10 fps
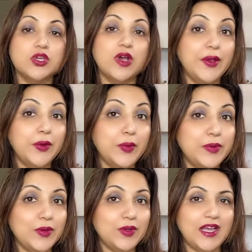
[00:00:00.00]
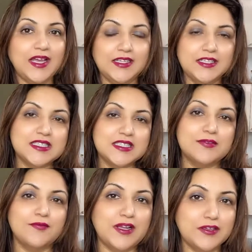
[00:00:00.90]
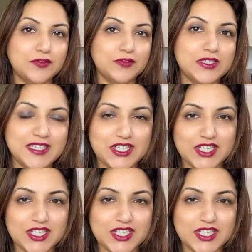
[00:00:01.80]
I hope you like this wonderful dish